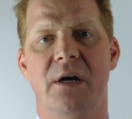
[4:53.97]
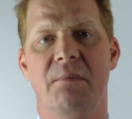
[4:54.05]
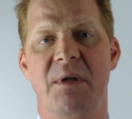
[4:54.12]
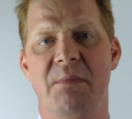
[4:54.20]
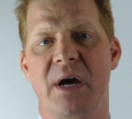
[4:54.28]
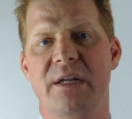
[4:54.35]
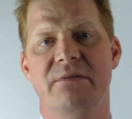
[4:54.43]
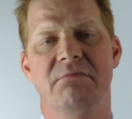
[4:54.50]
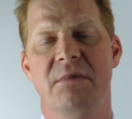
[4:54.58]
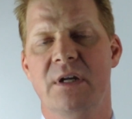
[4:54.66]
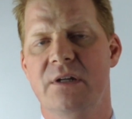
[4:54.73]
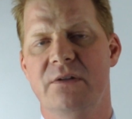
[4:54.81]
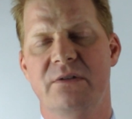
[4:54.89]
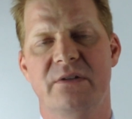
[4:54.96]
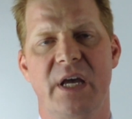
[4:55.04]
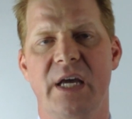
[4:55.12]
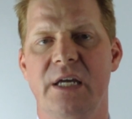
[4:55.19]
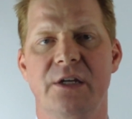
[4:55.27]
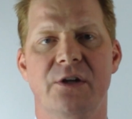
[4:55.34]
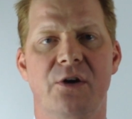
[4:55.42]
They might
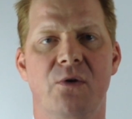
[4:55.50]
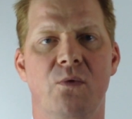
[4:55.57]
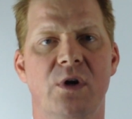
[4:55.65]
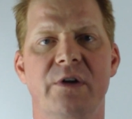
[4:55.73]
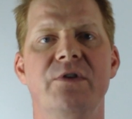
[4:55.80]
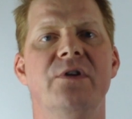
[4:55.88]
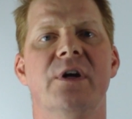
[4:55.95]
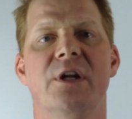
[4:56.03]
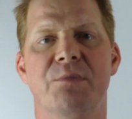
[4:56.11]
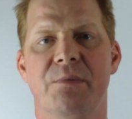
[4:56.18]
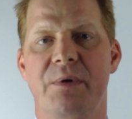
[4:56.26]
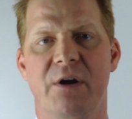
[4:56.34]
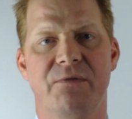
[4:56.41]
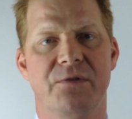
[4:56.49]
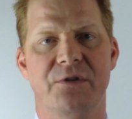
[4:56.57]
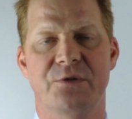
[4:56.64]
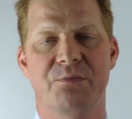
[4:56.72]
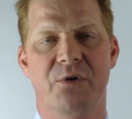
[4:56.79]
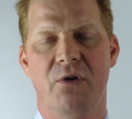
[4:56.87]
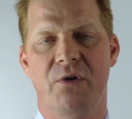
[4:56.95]
say, what have you done to prepare for
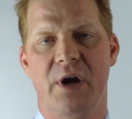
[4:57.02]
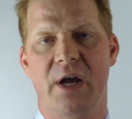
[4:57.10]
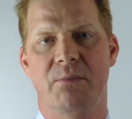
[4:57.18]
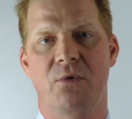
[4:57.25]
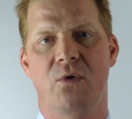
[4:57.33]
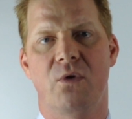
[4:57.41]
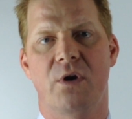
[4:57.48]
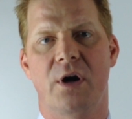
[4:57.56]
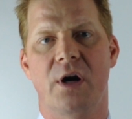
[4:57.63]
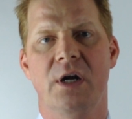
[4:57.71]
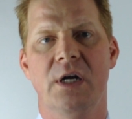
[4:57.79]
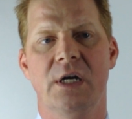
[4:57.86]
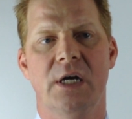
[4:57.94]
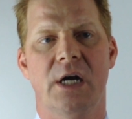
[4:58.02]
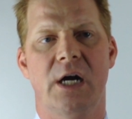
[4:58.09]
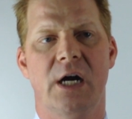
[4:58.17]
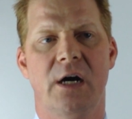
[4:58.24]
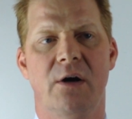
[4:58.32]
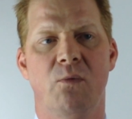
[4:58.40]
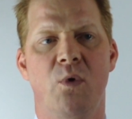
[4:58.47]
this program? Or
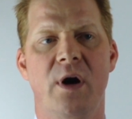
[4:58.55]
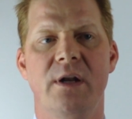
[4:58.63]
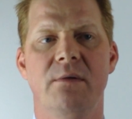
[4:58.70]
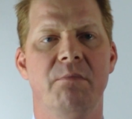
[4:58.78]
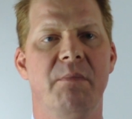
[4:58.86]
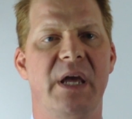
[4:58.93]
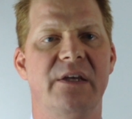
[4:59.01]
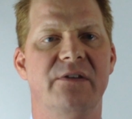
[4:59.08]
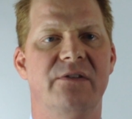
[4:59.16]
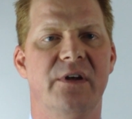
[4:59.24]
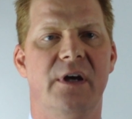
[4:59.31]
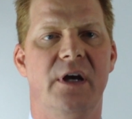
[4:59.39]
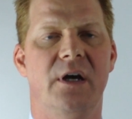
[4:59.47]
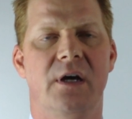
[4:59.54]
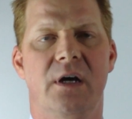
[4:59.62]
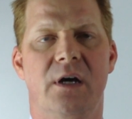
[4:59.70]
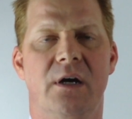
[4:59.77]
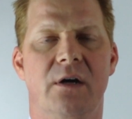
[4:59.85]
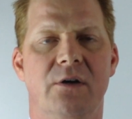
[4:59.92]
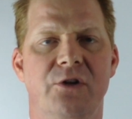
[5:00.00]
What makes
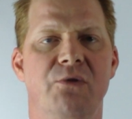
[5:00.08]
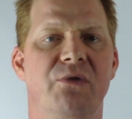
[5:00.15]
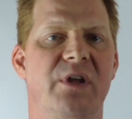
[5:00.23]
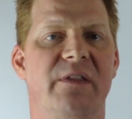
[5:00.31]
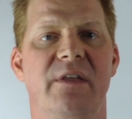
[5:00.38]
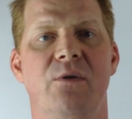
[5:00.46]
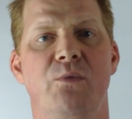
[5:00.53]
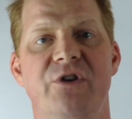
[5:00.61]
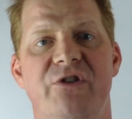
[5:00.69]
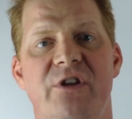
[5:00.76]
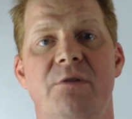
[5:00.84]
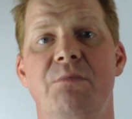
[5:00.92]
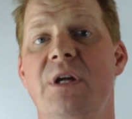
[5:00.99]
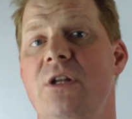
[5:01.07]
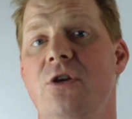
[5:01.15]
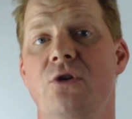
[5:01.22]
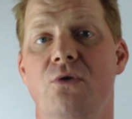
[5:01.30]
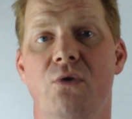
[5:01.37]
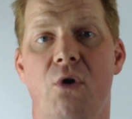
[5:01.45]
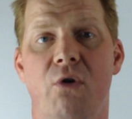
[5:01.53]
you think that we should admit
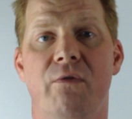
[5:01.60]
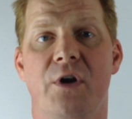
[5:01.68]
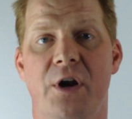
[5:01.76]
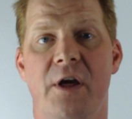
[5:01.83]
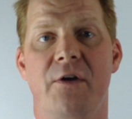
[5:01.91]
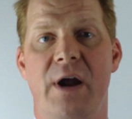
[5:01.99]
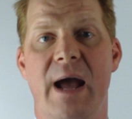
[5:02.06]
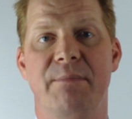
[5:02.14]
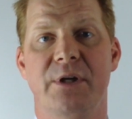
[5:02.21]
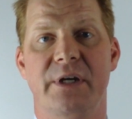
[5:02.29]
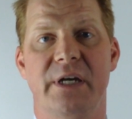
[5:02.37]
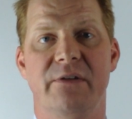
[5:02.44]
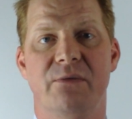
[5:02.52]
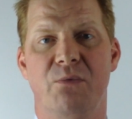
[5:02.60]
you over another applicant?